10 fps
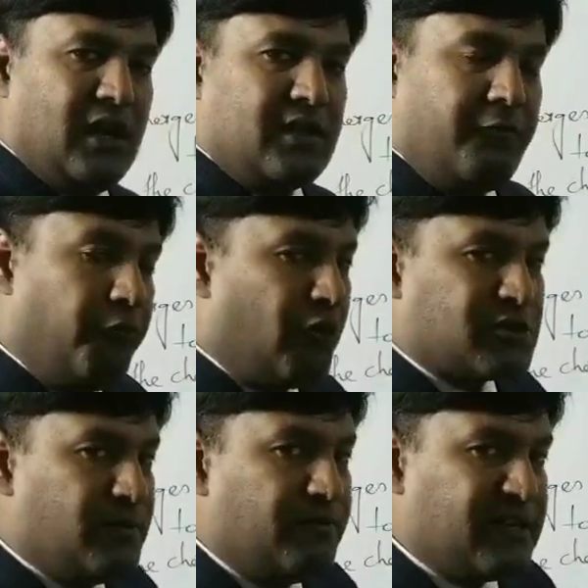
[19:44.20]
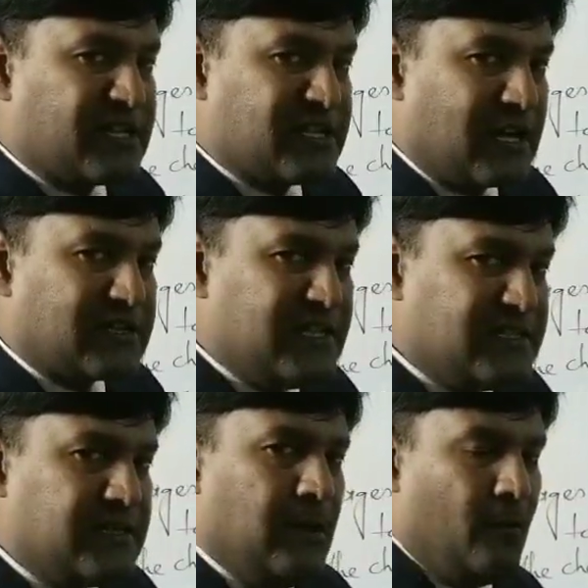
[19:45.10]
the force between the
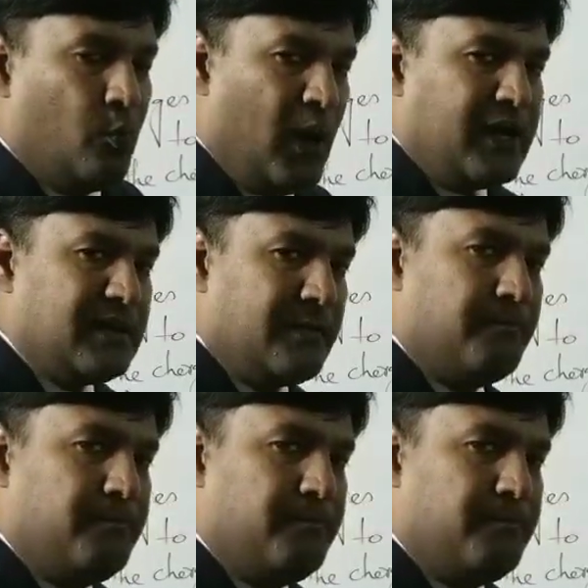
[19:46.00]
charges when the